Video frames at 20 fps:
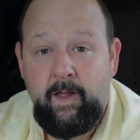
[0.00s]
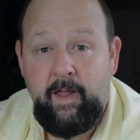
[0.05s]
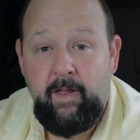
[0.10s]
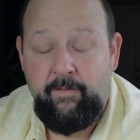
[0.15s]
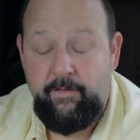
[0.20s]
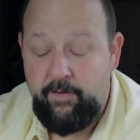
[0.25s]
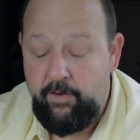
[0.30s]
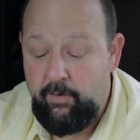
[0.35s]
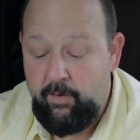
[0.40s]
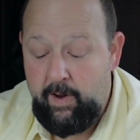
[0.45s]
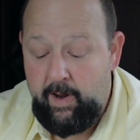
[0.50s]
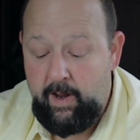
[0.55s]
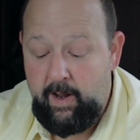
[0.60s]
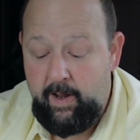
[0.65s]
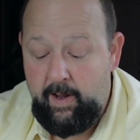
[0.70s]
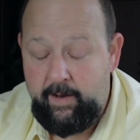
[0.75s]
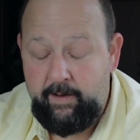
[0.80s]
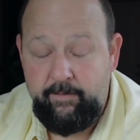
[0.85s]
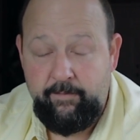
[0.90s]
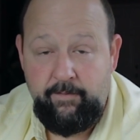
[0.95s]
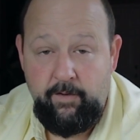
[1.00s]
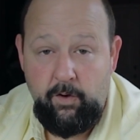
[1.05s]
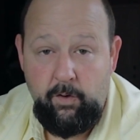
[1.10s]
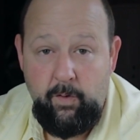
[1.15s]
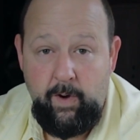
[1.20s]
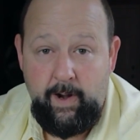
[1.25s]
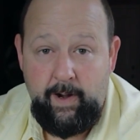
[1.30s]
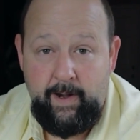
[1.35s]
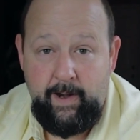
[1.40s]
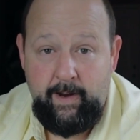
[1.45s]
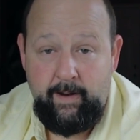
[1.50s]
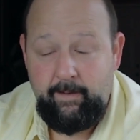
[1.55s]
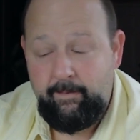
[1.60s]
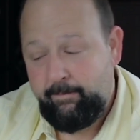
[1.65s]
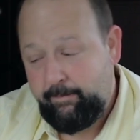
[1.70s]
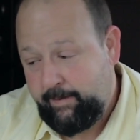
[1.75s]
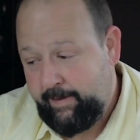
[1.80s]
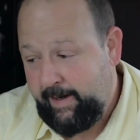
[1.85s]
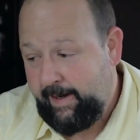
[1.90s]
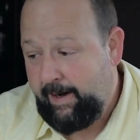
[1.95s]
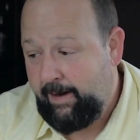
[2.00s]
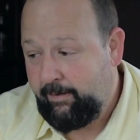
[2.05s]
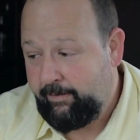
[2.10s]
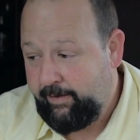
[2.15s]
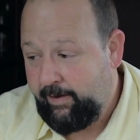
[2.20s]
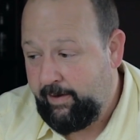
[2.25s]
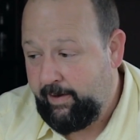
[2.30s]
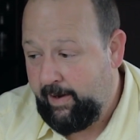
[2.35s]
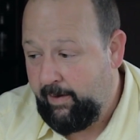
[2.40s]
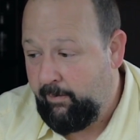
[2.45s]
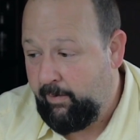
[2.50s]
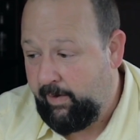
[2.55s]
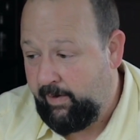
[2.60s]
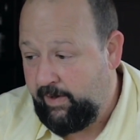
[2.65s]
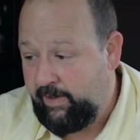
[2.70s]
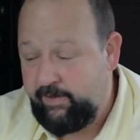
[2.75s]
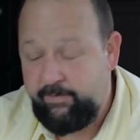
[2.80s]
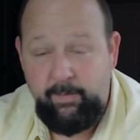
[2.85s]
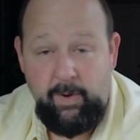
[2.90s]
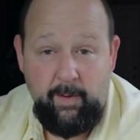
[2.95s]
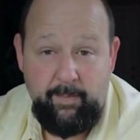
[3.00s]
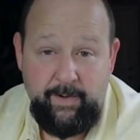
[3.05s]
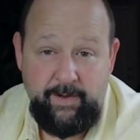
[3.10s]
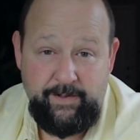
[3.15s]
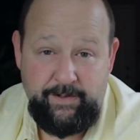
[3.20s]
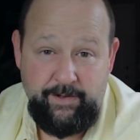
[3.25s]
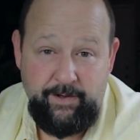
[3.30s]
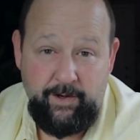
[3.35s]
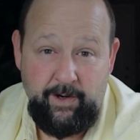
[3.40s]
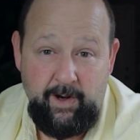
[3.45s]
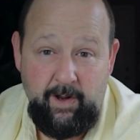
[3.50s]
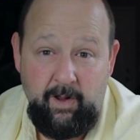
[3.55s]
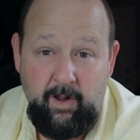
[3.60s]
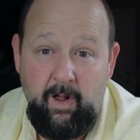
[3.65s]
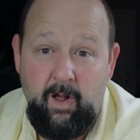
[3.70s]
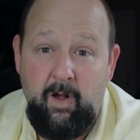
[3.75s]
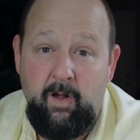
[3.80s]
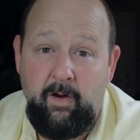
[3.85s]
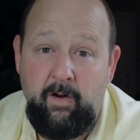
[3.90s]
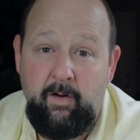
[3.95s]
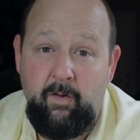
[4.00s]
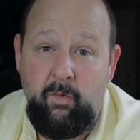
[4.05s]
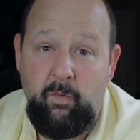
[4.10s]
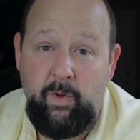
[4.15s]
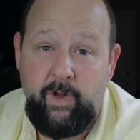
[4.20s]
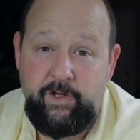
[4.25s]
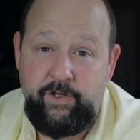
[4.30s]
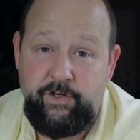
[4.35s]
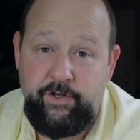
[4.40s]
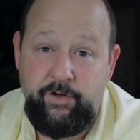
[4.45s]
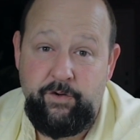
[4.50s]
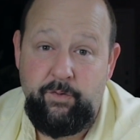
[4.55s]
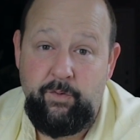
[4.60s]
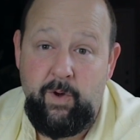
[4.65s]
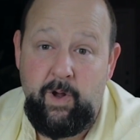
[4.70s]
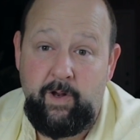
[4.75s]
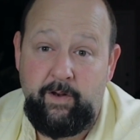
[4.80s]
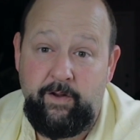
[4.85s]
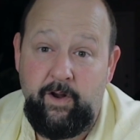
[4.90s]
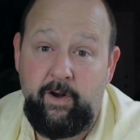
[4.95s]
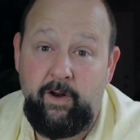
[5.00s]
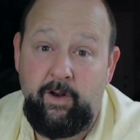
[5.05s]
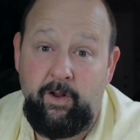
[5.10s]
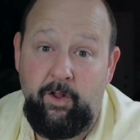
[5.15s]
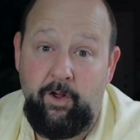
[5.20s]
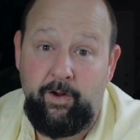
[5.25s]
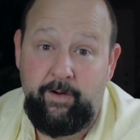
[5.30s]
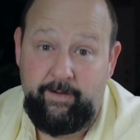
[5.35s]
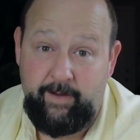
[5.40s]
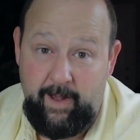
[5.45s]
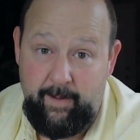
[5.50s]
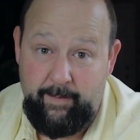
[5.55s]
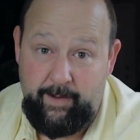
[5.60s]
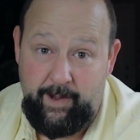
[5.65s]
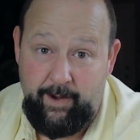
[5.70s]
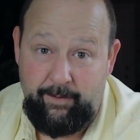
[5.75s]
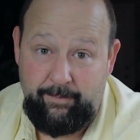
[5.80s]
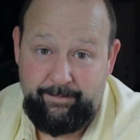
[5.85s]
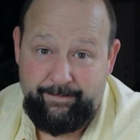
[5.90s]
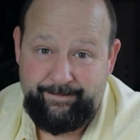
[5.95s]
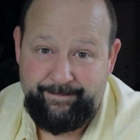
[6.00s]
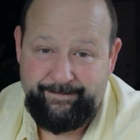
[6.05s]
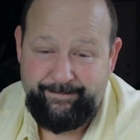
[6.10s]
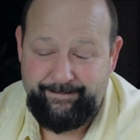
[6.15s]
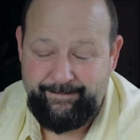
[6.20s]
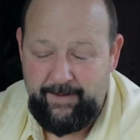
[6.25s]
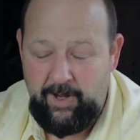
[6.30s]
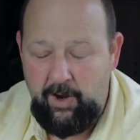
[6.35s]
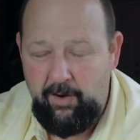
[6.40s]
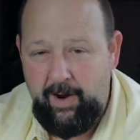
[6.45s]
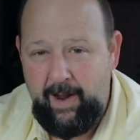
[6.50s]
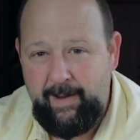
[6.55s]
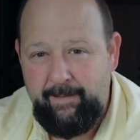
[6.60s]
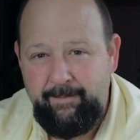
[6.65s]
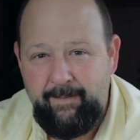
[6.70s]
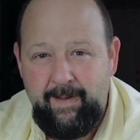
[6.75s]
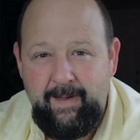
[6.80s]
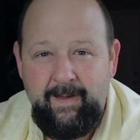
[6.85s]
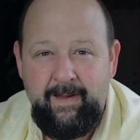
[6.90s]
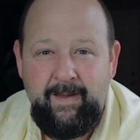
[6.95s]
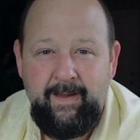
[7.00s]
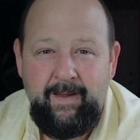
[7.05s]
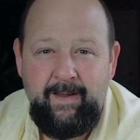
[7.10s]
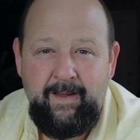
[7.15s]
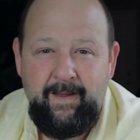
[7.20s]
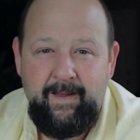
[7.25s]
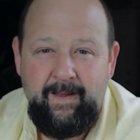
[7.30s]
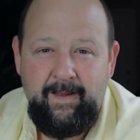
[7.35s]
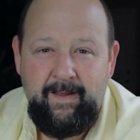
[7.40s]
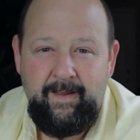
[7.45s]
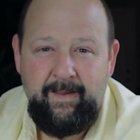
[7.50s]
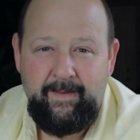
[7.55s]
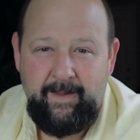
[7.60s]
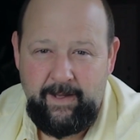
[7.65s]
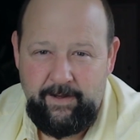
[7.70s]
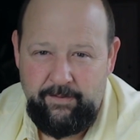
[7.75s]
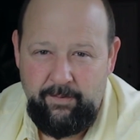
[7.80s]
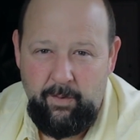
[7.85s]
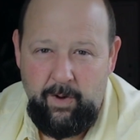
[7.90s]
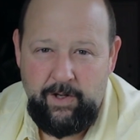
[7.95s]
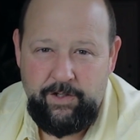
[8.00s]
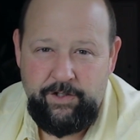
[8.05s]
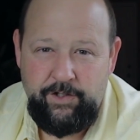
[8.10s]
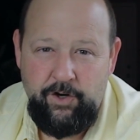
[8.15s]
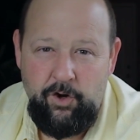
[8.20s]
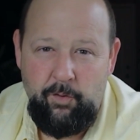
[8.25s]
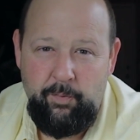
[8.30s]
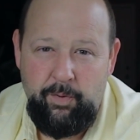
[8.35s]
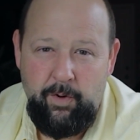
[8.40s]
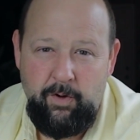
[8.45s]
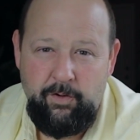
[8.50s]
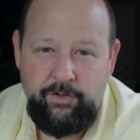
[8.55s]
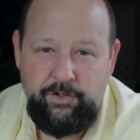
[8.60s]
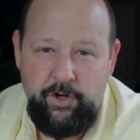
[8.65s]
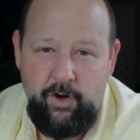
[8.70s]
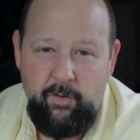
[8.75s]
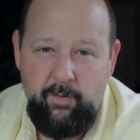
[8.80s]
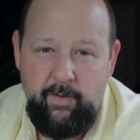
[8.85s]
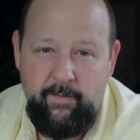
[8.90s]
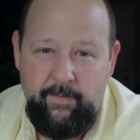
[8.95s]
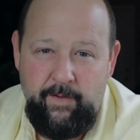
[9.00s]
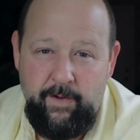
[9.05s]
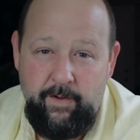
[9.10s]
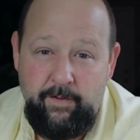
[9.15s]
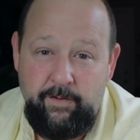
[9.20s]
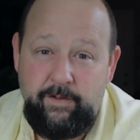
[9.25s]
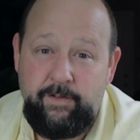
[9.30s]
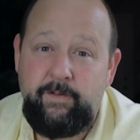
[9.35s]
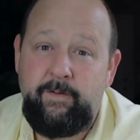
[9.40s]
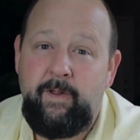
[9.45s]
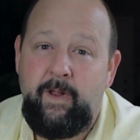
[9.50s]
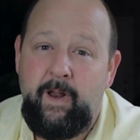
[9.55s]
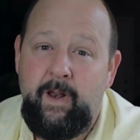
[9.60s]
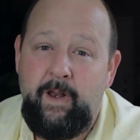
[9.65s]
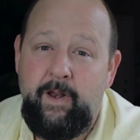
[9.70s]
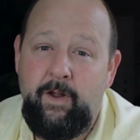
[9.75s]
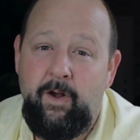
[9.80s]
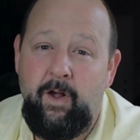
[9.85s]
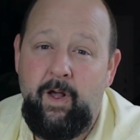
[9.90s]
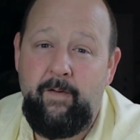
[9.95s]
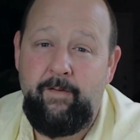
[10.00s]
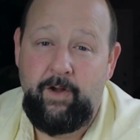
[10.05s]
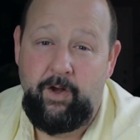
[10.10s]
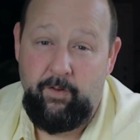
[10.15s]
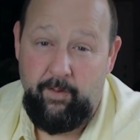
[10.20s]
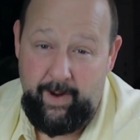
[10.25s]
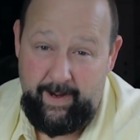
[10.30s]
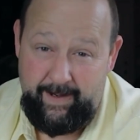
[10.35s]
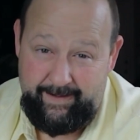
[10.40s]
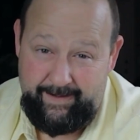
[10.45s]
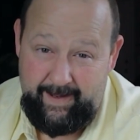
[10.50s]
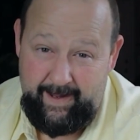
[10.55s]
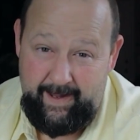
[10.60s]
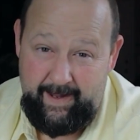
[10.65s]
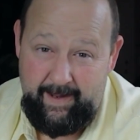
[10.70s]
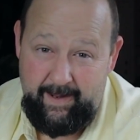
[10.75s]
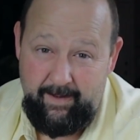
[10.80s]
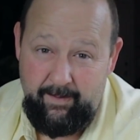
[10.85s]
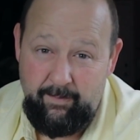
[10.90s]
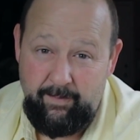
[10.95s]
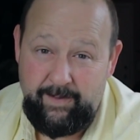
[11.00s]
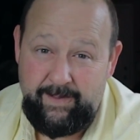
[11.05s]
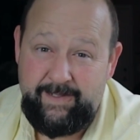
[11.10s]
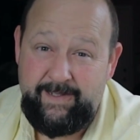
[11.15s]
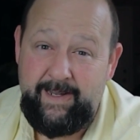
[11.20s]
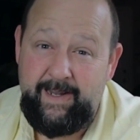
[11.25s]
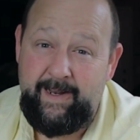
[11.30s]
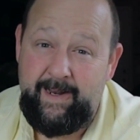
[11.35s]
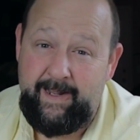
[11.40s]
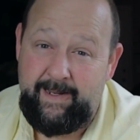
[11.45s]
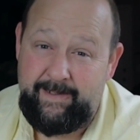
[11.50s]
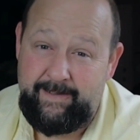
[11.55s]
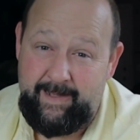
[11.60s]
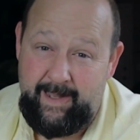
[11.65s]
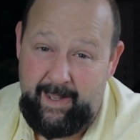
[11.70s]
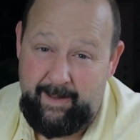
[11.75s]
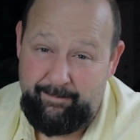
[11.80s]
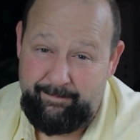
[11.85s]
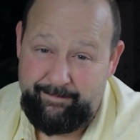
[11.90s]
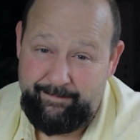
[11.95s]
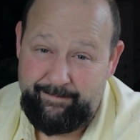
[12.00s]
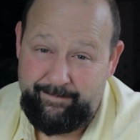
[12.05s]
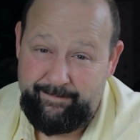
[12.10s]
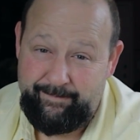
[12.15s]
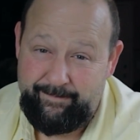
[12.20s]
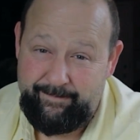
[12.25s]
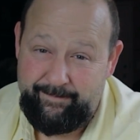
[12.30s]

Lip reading: if you're into photo editing, get out there and get one of these puppies. You're going to wish you done it a long time ago. All right. Thanks for watching NoPro Joe Reviews, and y'all have a great day. We'll see you next time.